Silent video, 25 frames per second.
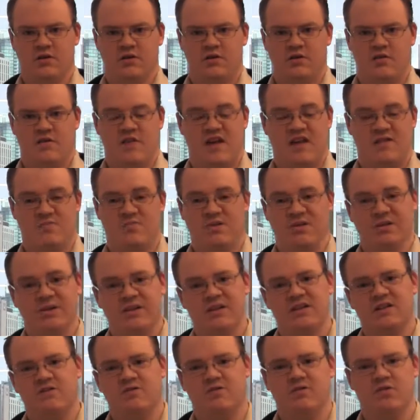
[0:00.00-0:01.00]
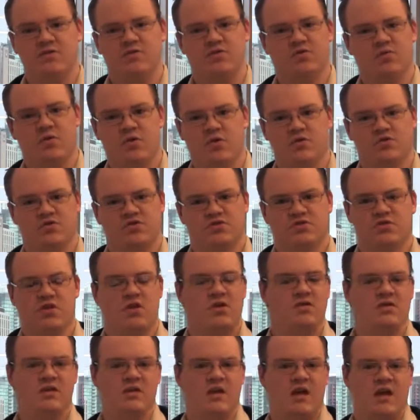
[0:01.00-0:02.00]
They believe that the world should
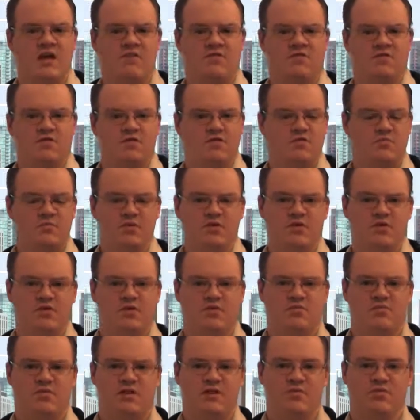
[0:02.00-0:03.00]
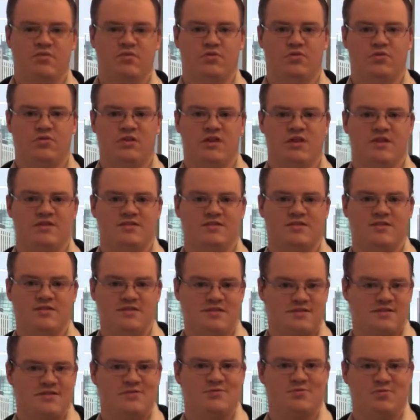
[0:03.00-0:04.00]
only have 2 billion people or less.
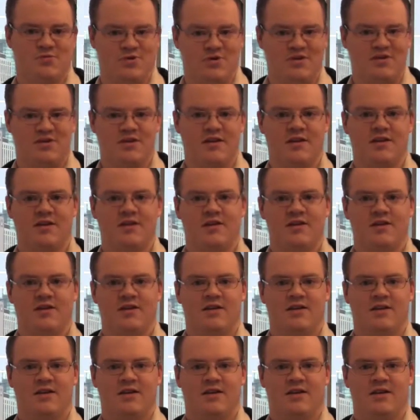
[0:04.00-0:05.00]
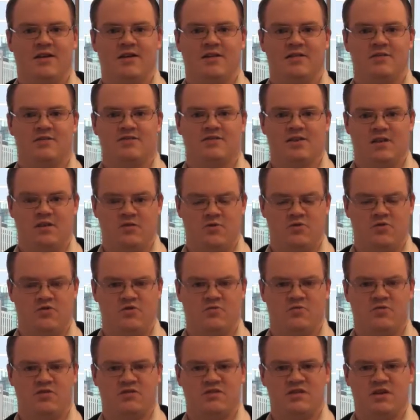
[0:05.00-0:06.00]
This is what
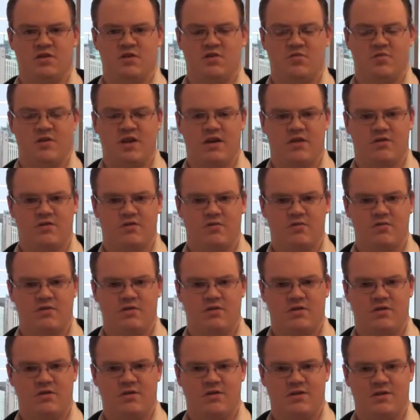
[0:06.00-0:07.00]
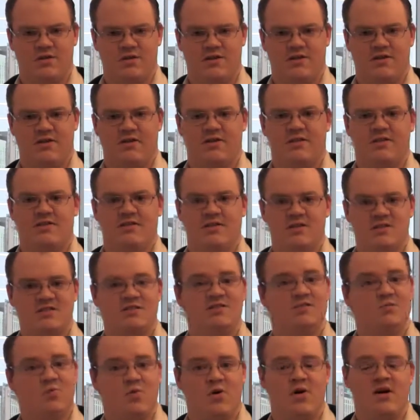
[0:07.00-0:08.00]
Schellenhuber has said on record. This
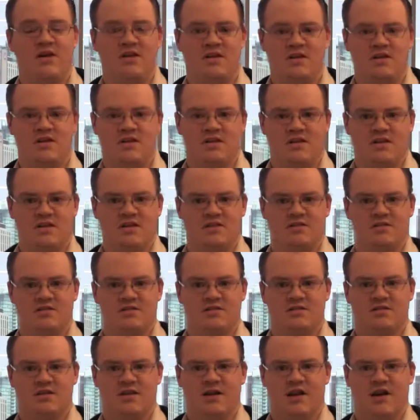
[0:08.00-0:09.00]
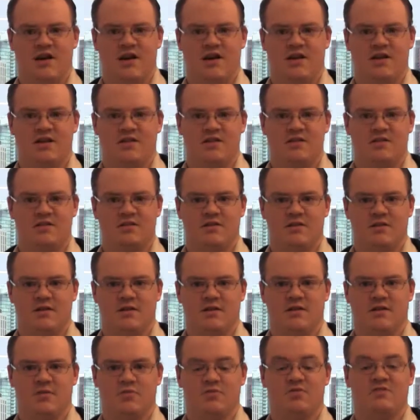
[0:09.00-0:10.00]
is why he is
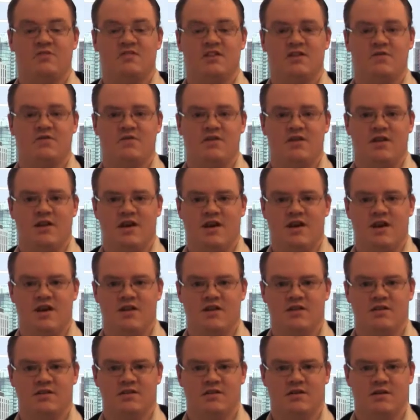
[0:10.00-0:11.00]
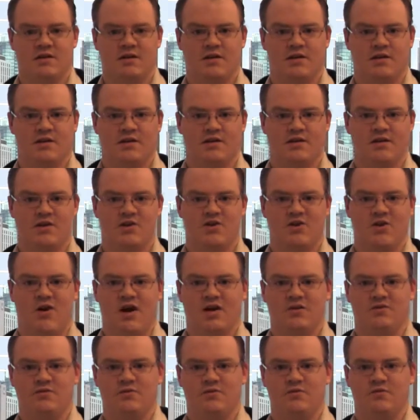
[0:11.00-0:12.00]
was given a
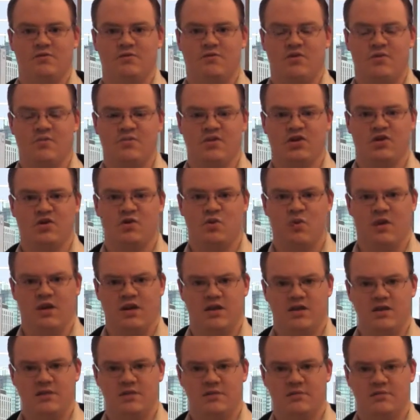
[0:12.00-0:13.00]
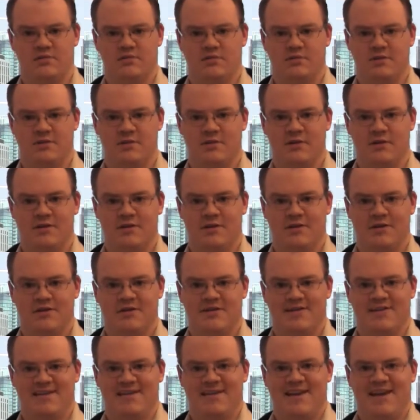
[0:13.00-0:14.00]
knighthood from the Queen.
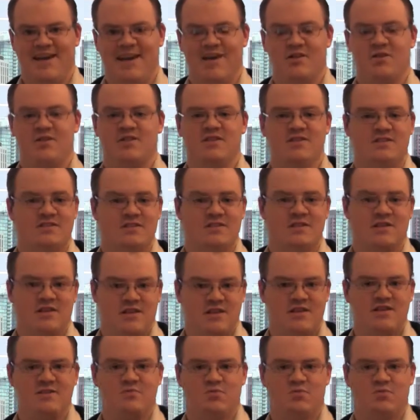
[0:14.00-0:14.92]
And he's